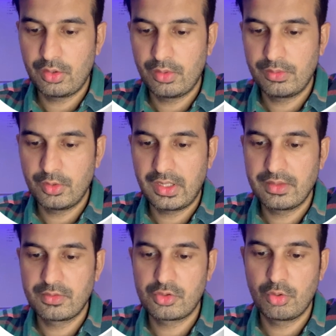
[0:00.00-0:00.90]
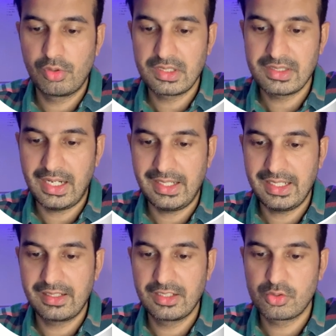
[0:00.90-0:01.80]
you know, you can store
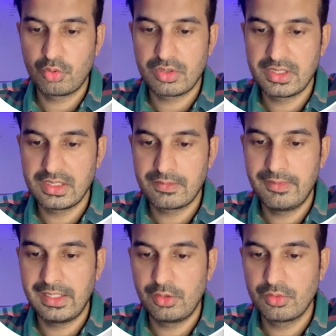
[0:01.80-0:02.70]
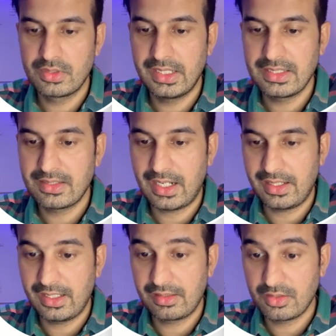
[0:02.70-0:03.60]
static resources. When you say
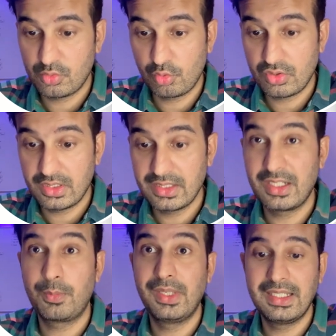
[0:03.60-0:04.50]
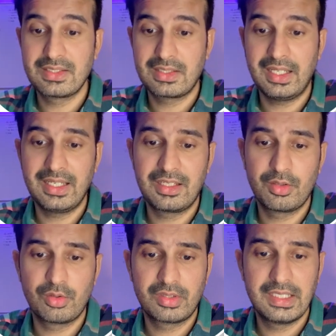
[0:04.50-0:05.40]
static resources, it means like, you
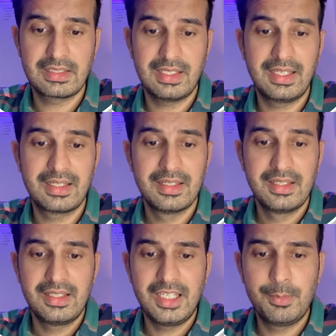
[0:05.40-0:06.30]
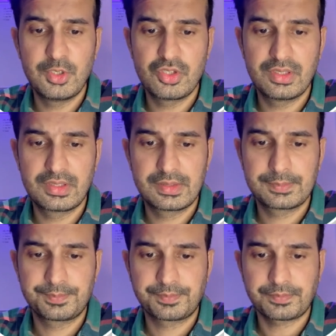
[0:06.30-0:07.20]
know, things like images
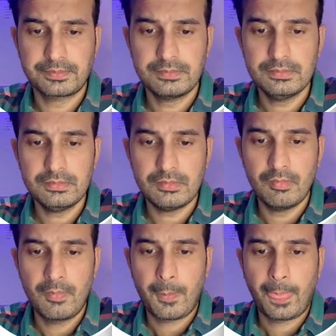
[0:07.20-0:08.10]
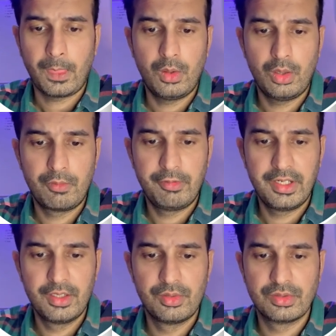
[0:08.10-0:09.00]
or
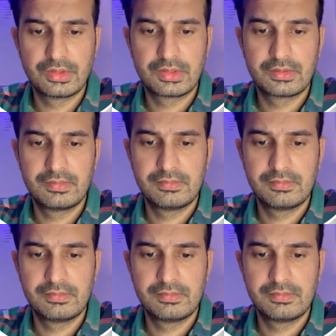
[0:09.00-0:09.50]
videos.